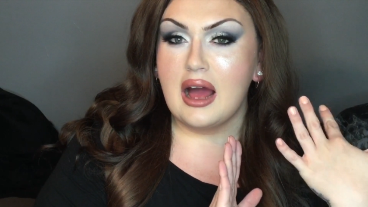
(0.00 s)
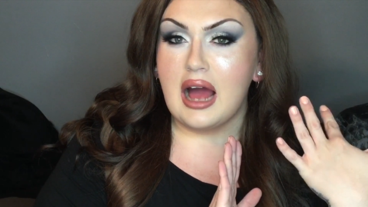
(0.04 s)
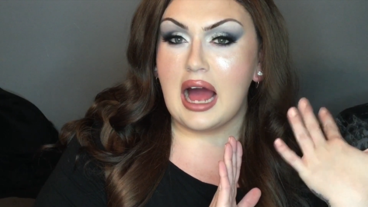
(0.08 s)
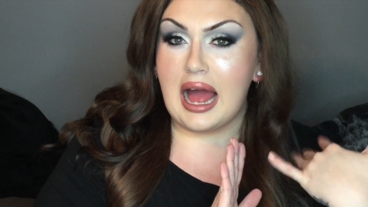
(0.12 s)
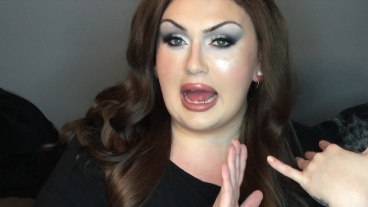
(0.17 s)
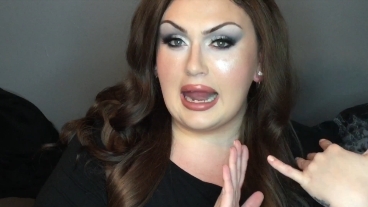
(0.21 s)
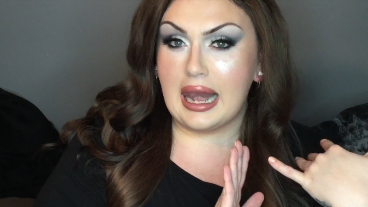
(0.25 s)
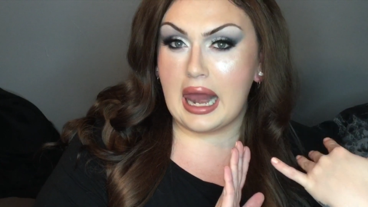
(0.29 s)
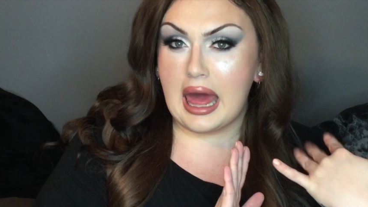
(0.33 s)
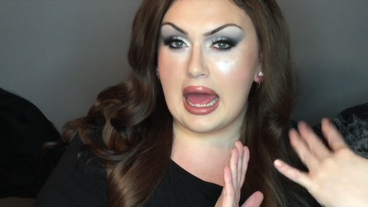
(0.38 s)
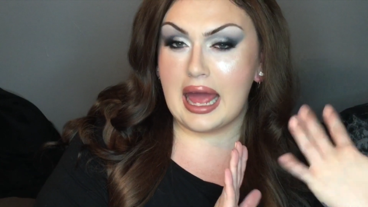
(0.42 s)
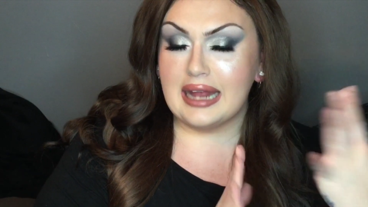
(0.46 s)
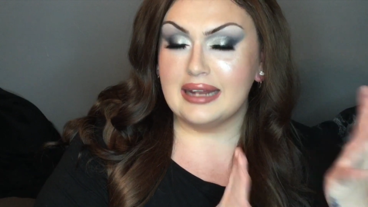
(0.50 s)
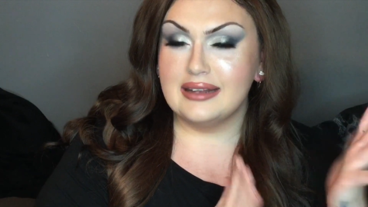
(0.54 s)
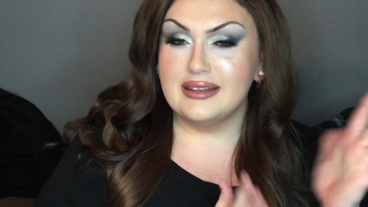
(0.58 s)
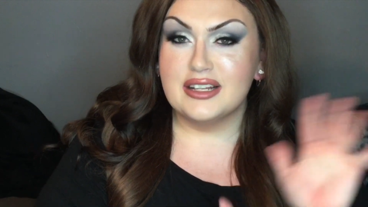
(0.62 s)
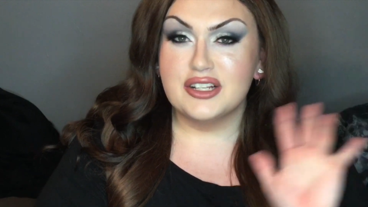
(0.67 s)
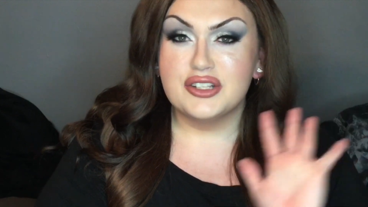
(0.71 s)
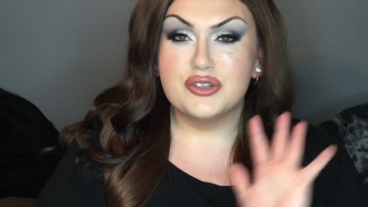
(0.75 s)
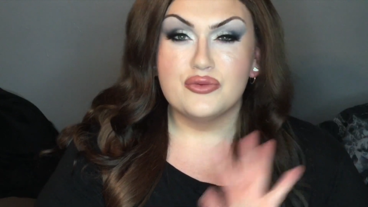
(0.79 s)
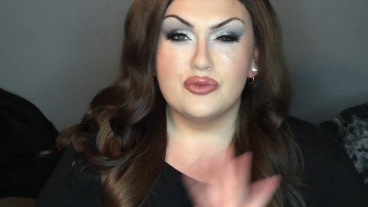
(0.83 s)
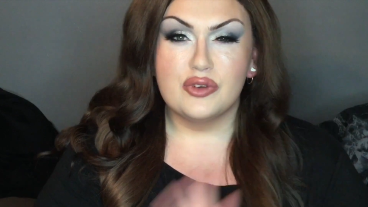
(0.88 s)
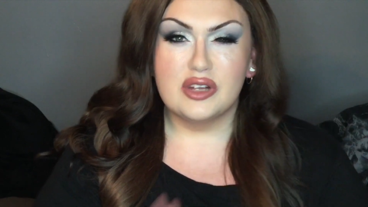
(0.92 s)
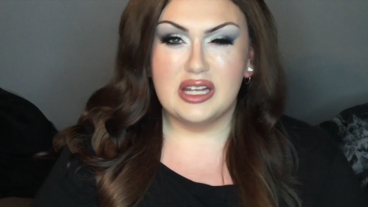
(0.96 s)
eyeline
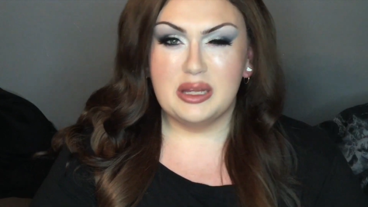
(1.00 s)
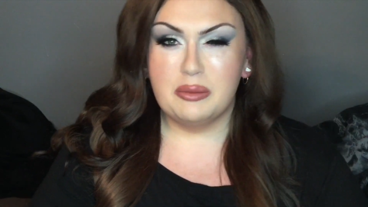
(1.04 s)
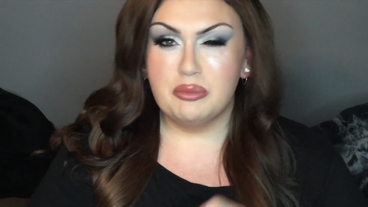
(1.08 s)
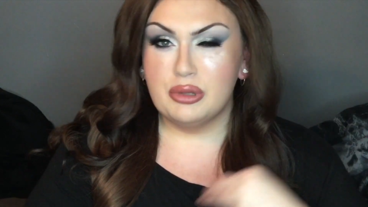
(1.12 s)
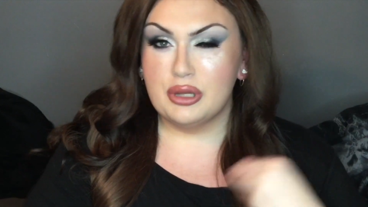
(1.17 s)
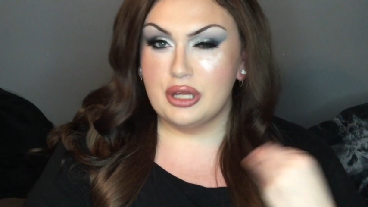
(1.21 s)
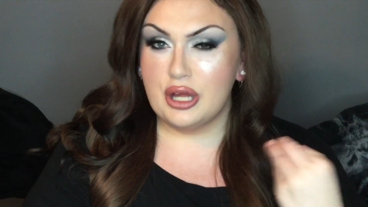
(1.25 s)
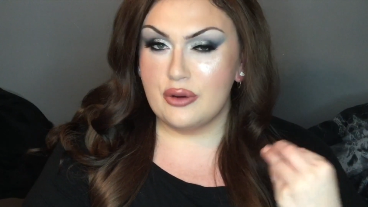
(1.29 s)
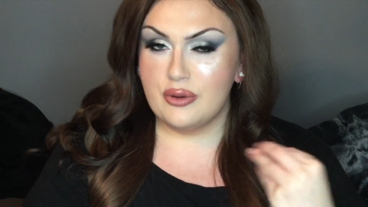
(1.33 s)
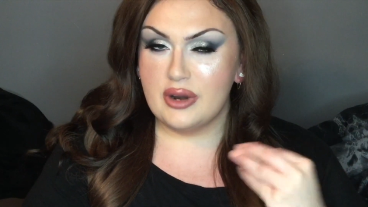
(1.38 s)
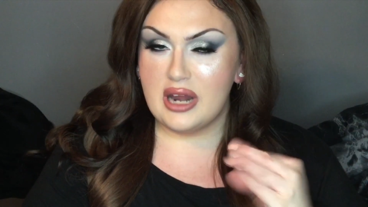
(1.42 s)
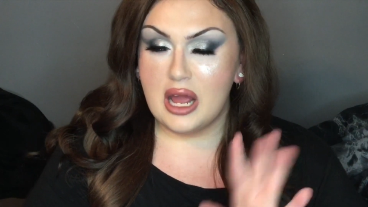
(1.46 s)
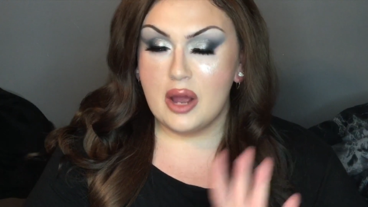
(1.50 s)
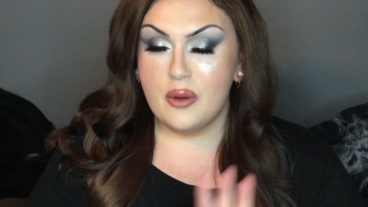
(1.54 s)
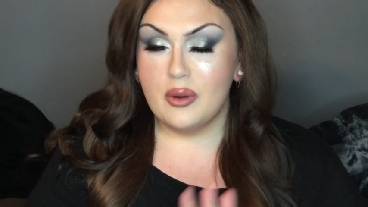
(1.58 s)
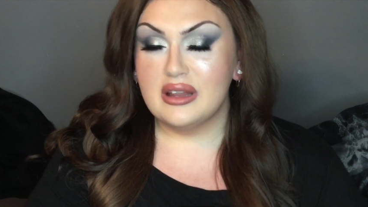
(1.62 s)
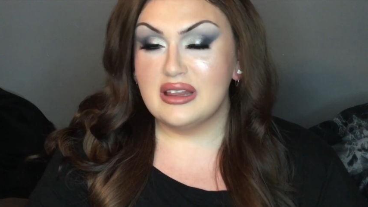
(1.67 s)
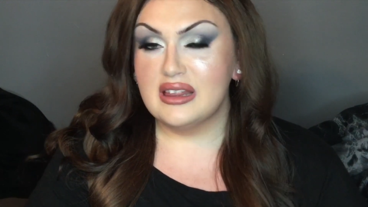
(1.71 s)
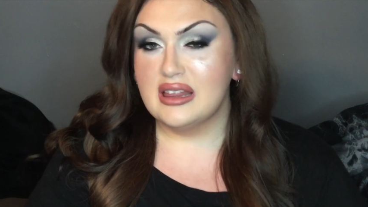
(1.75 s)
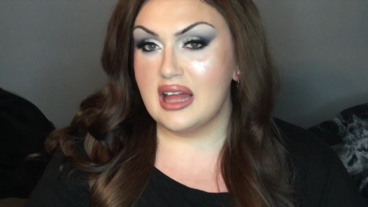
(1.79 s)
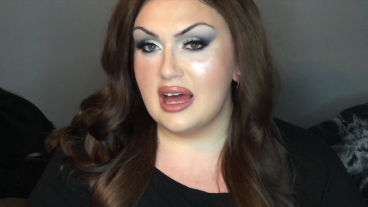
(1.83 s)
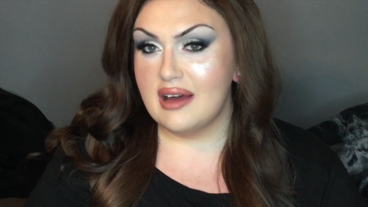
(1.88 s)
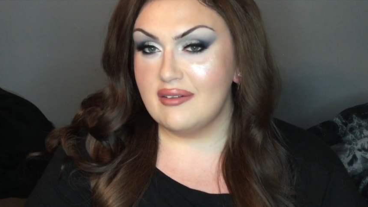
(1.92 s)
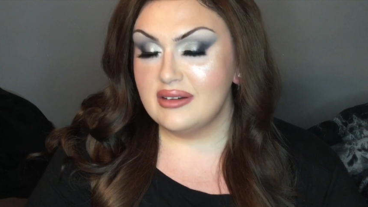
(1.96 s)
that's really blown out.
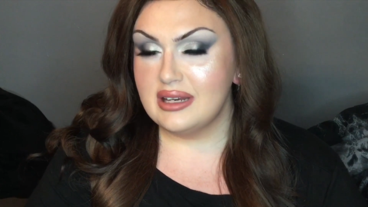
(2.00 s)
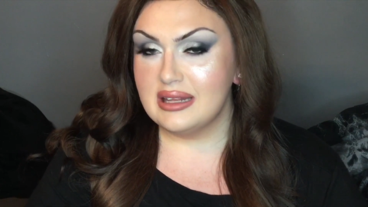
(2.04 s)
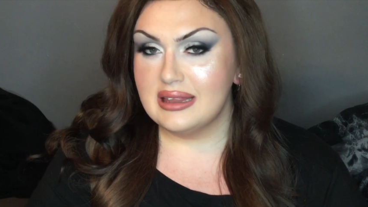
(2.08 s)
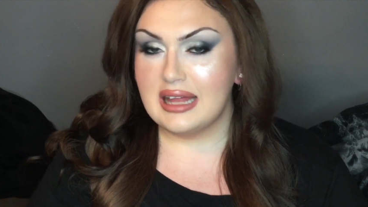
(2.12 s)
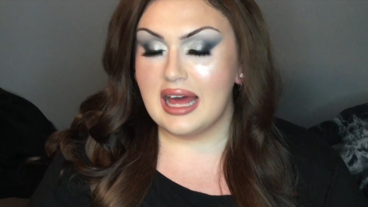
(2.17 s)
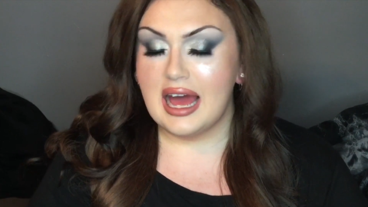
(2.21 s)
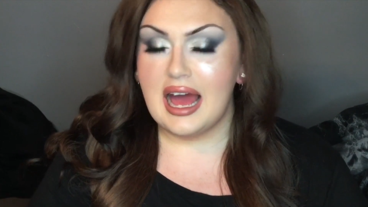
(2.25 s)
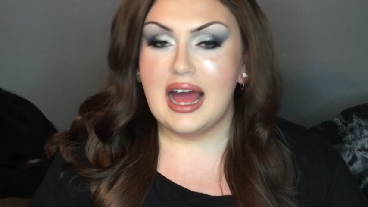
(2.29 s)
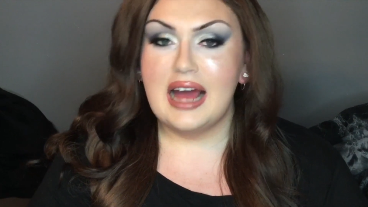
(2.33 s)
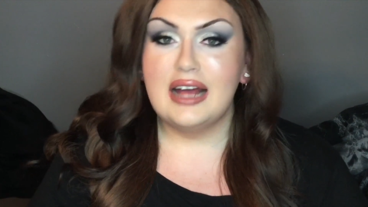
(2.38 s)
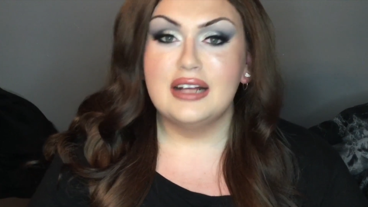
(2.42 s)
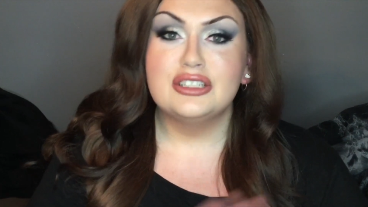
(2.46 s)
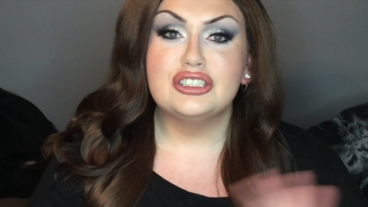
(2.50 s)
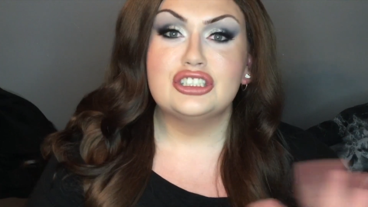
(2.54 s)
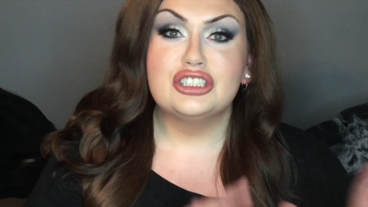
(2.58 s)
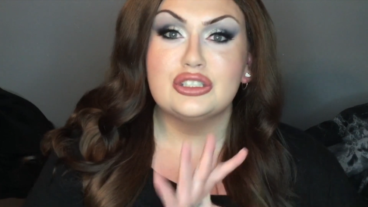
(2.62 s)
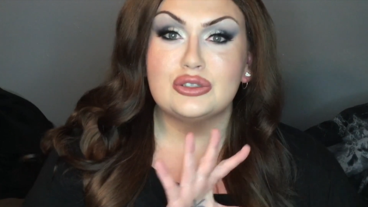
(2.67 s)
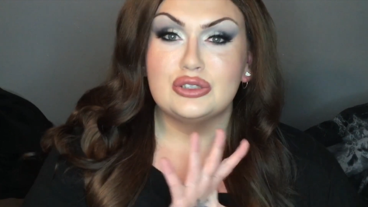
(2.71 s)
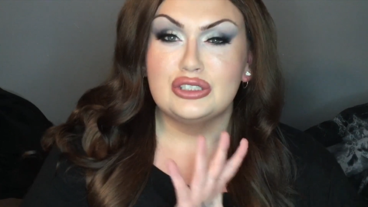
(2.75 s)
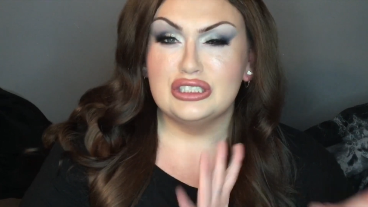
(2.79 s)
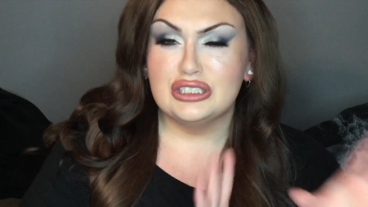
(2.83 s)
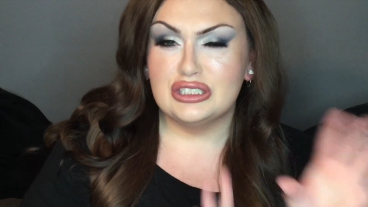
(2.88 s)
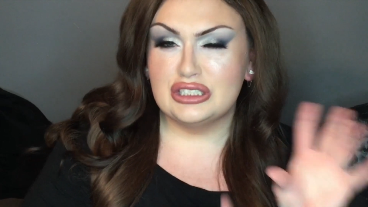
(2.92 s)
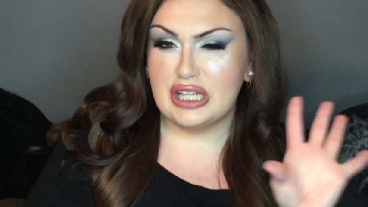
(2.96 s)
Loved that,
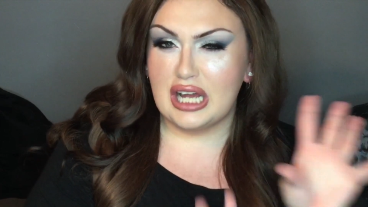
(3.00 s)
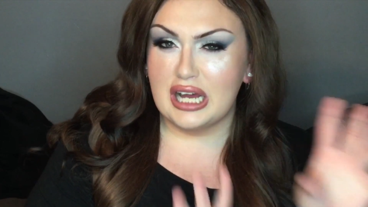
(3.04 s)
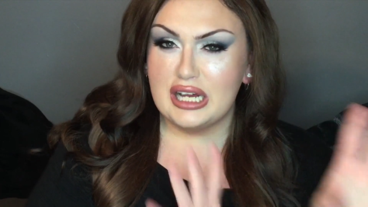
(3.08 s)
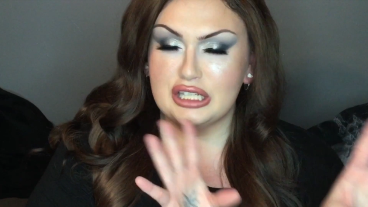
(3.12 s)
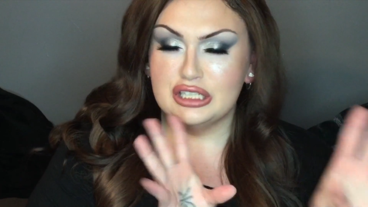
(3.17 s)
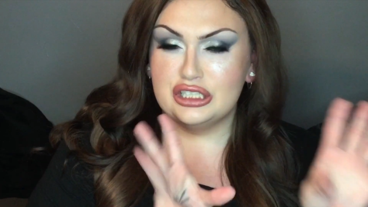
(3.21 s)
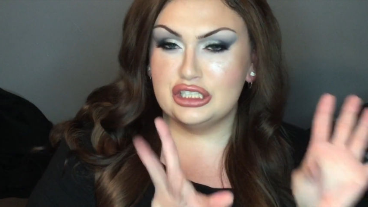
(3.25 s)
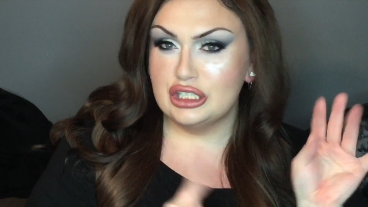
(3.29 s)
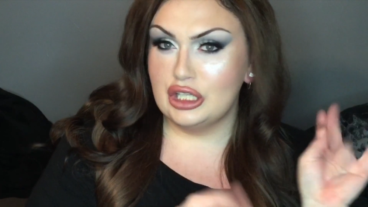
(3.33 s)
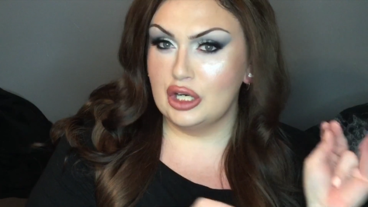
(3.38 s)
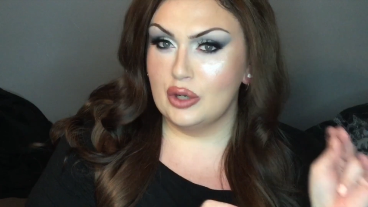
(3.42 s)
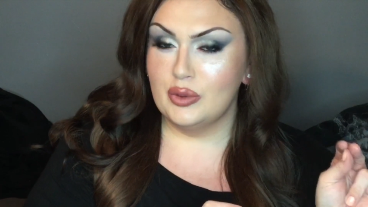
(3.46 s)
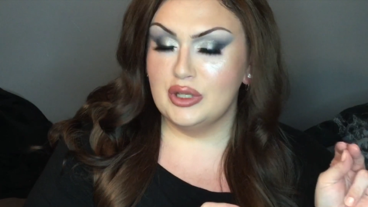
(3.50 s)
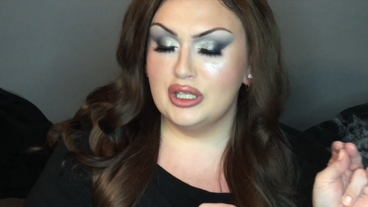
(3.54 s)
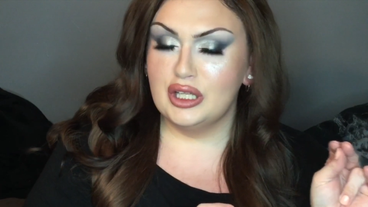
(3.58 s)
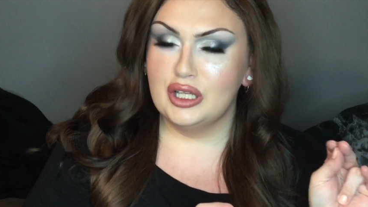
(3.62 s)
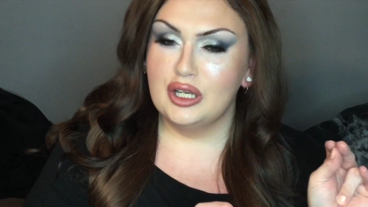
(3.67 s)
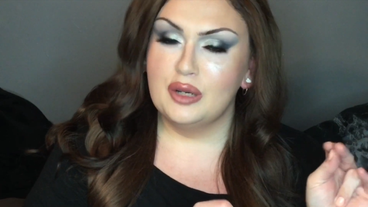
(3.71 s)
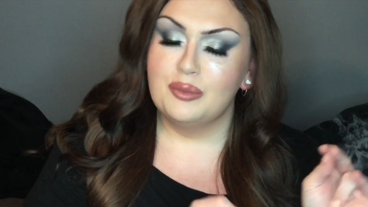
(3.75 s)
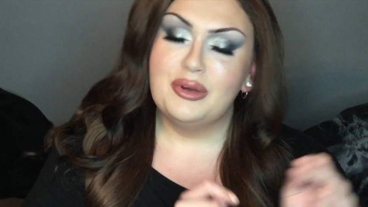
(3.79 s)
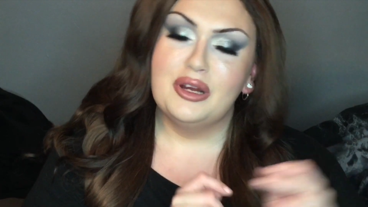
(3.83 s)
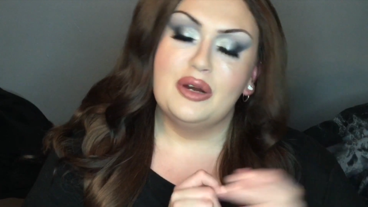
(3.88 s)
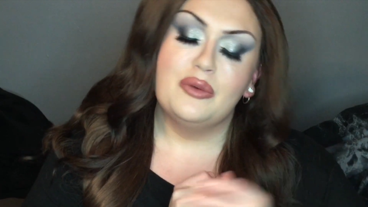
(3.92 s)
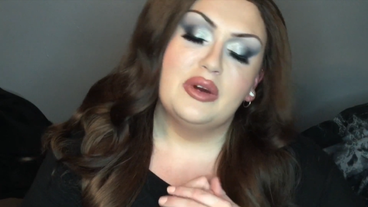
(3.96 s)
so decided to go a
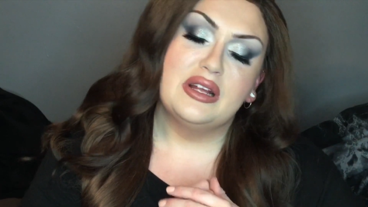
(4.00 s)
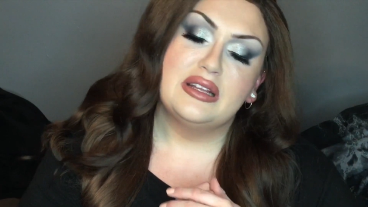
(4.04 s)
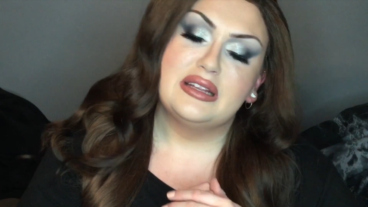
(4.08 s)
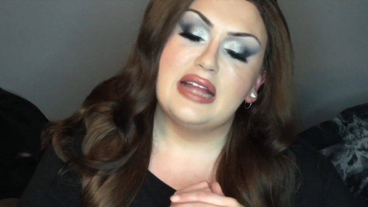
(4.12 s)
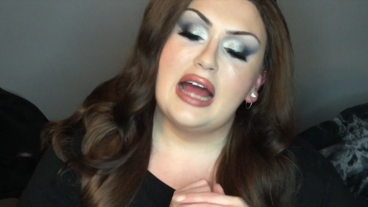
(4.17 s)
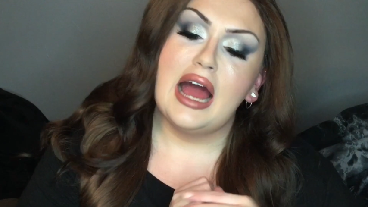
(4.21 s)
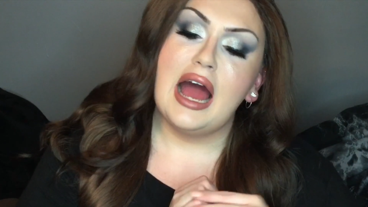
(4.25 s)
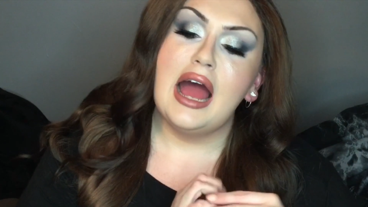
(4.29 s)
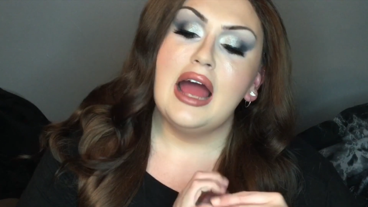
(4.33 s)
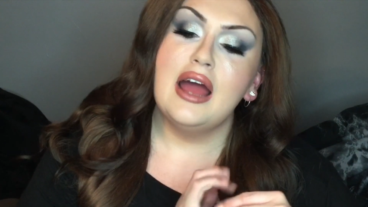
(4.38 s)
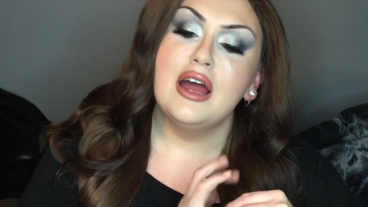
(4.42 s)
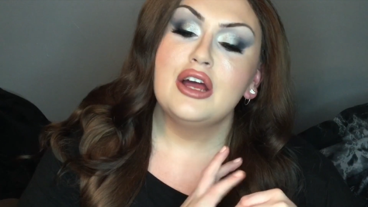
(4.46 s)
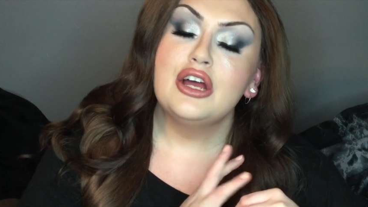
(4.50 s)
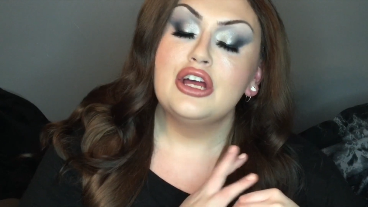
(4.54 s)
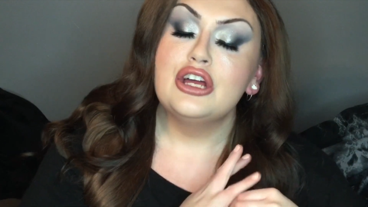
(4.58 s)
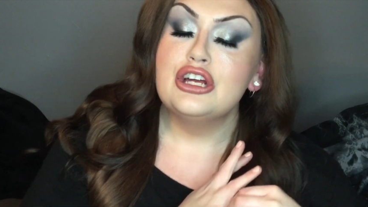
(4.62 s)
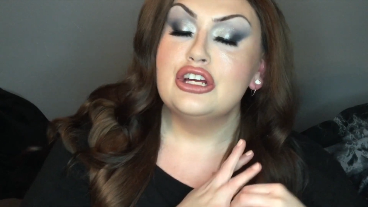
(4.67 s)
little bit with that.